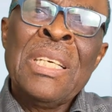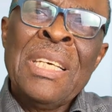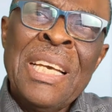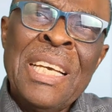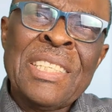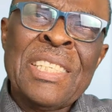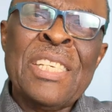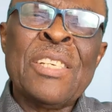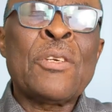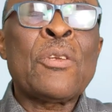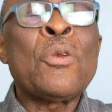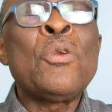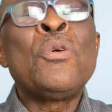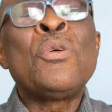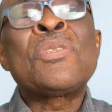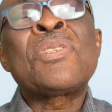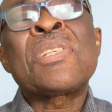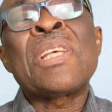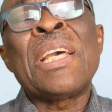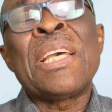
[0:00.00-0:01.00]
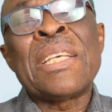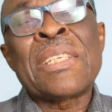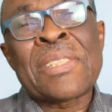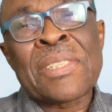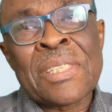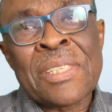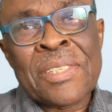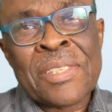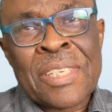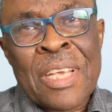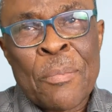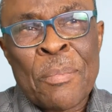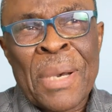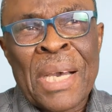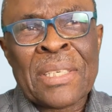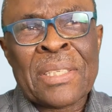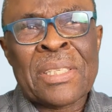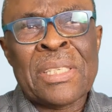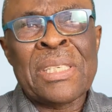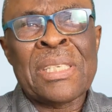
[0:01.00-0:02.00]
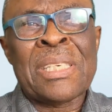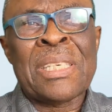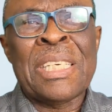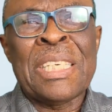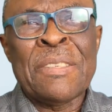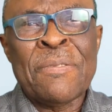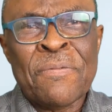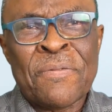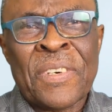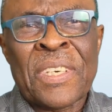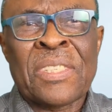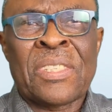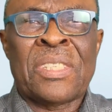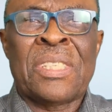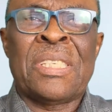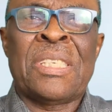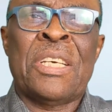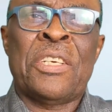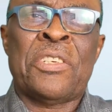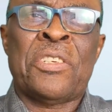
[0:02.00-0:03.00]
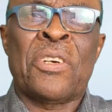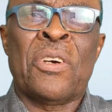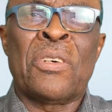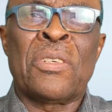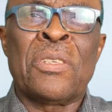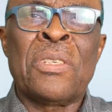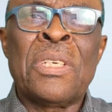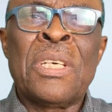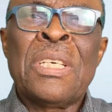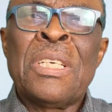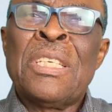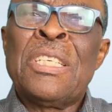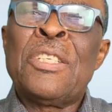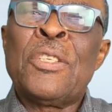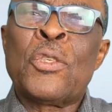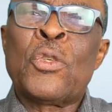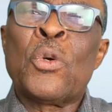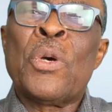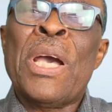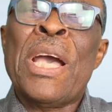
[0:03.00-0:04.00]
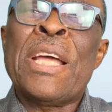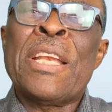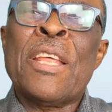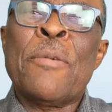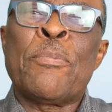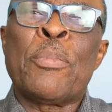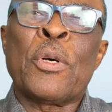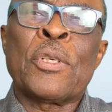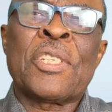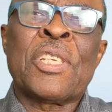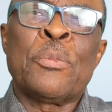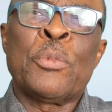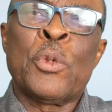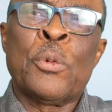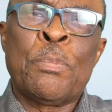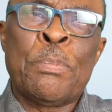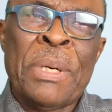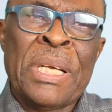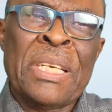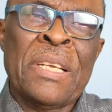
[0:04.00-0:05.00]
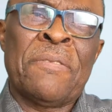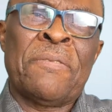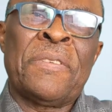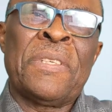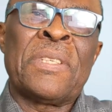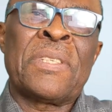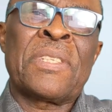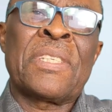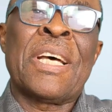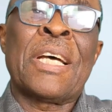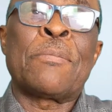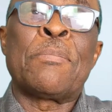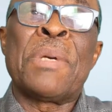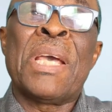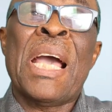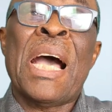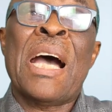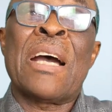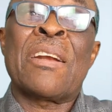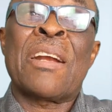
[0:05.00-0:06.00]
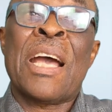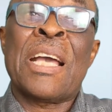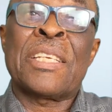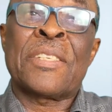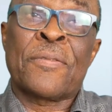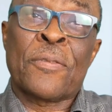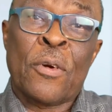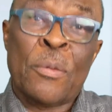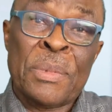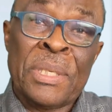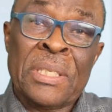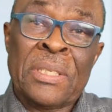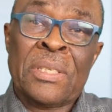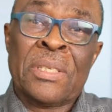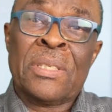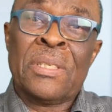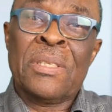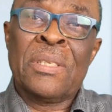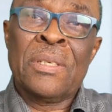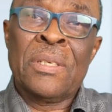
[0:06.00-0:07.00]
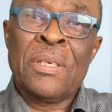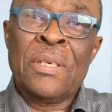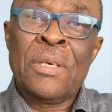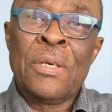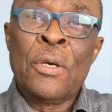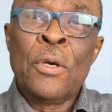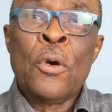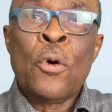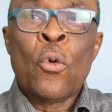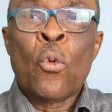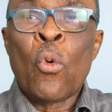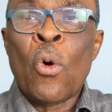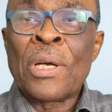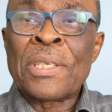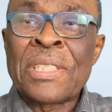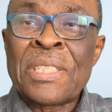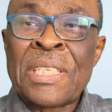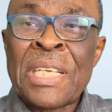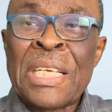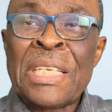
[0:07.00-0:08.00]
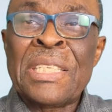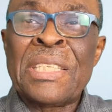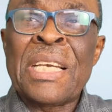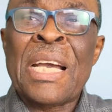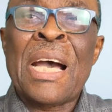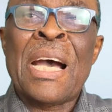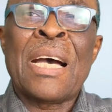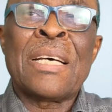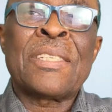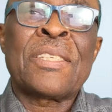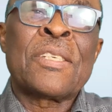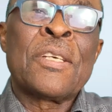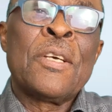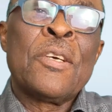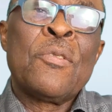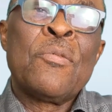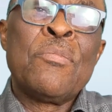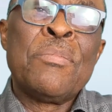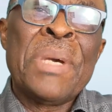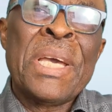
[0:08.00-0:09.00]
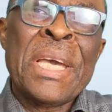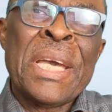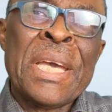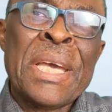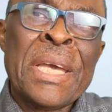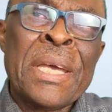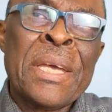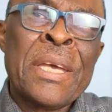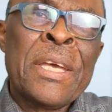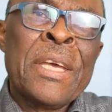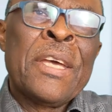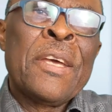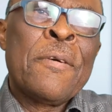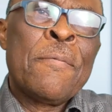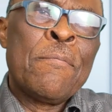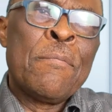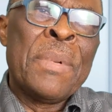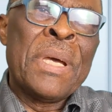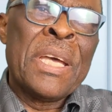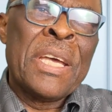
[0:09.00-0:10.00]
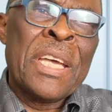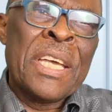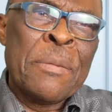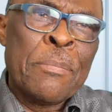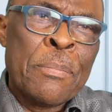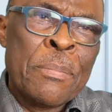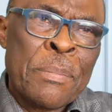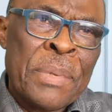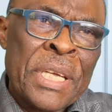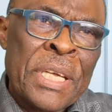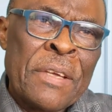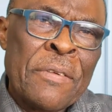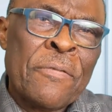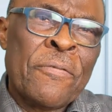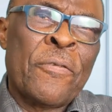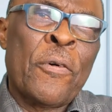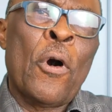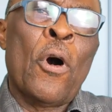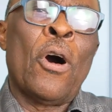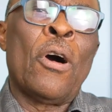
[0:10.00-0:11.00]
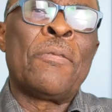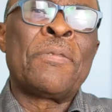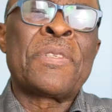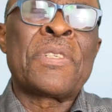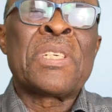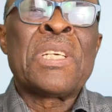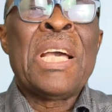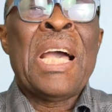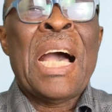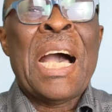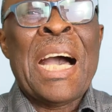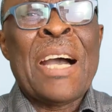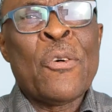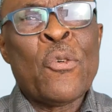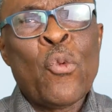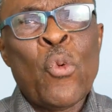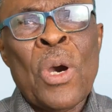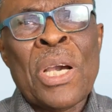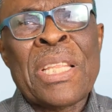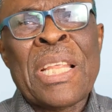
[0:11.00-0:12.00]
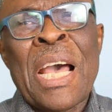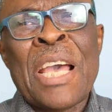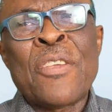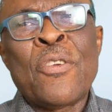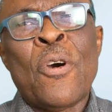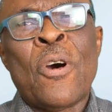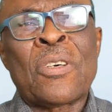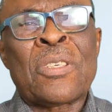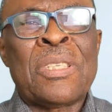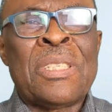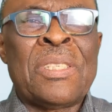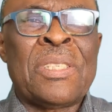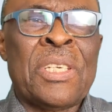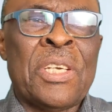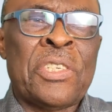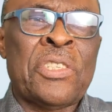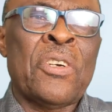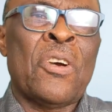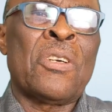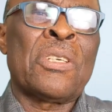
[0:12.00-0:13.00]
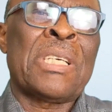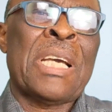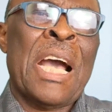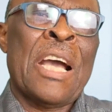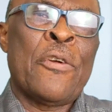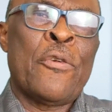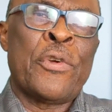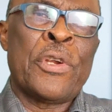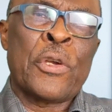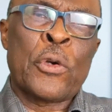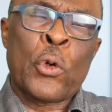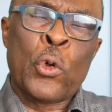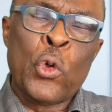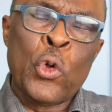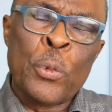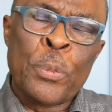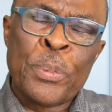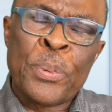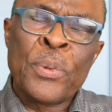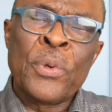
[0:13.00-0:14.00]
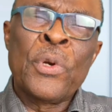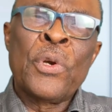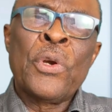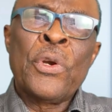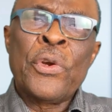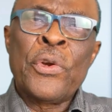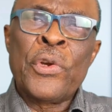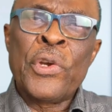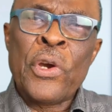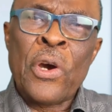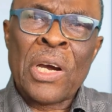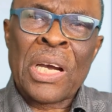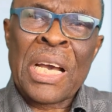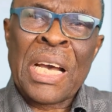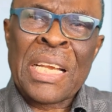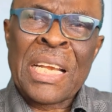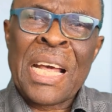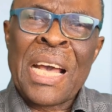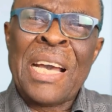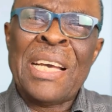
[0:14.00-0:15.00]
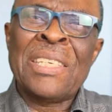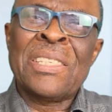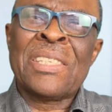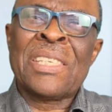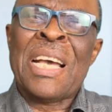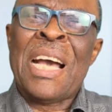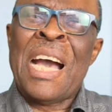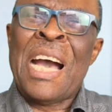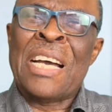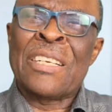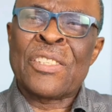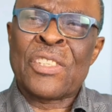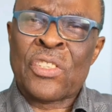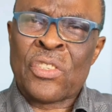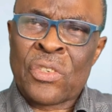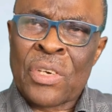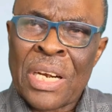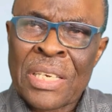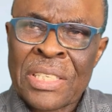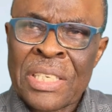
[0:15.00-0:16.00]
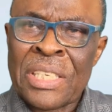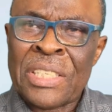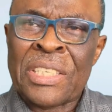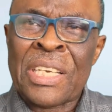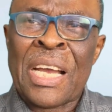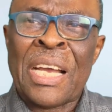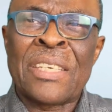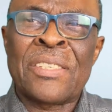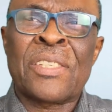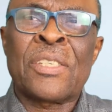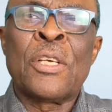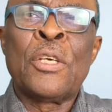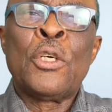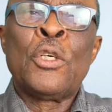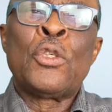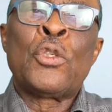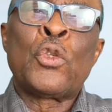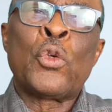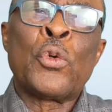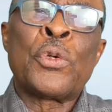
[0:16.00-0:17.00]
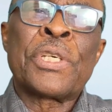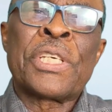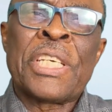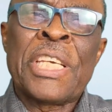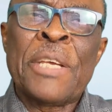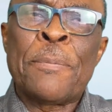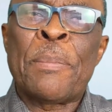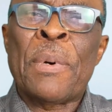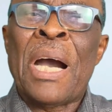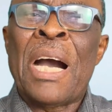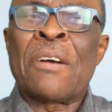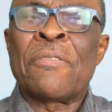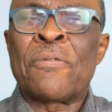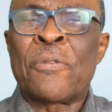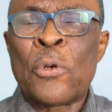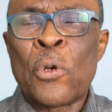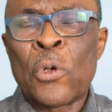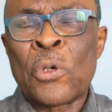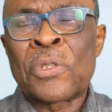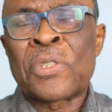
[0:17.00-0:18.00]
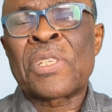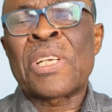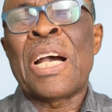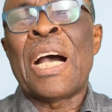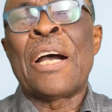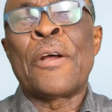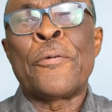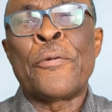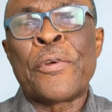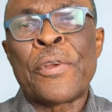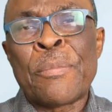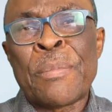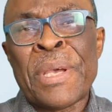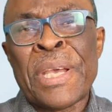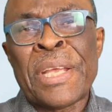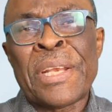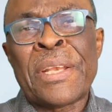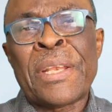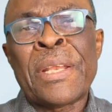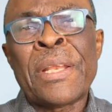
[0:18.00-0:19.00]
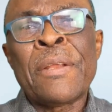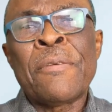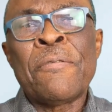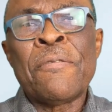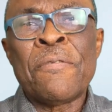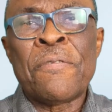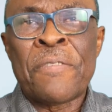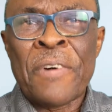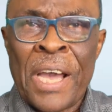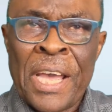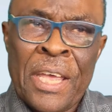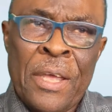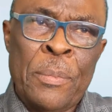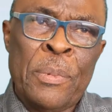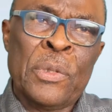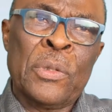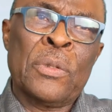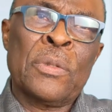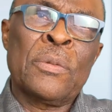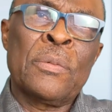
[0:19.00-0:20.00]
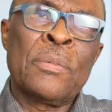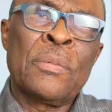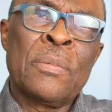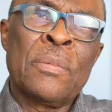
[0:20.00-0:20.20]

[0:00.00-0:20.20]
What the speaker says: It includes a systematic investigation into any possible benefits that may arise from it, what dangers may be involved, and whether your organization can recoup, reorganize, and strategize to keep afloat and remain viable.